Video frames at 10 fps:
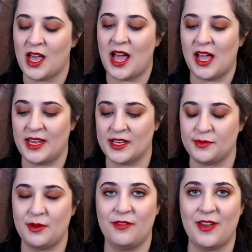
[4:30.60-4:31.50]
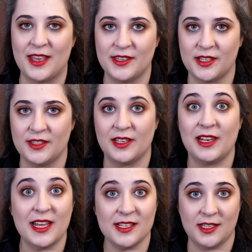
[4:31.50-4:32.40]
Ah, yes, we've entered the
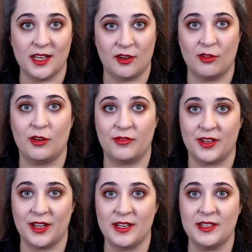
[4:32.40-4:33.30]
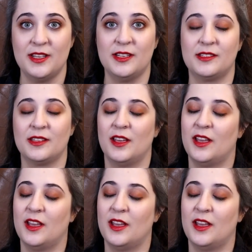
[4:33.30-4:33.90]
lazy era of the 90s.